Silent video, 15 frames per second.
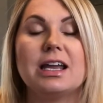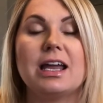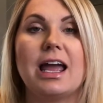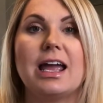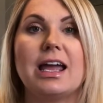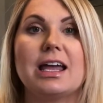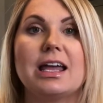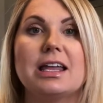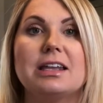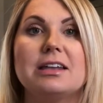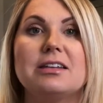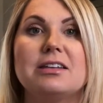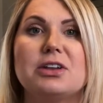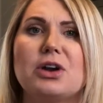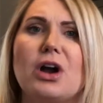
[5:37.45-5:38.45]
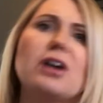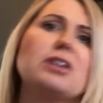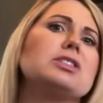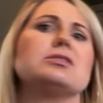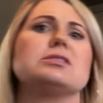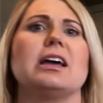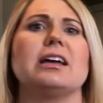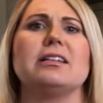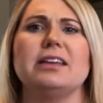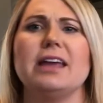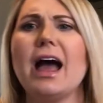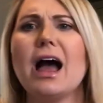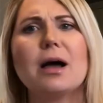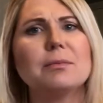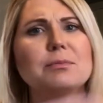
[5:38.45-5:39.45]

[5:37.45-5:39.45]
and the doctor's like, yeah,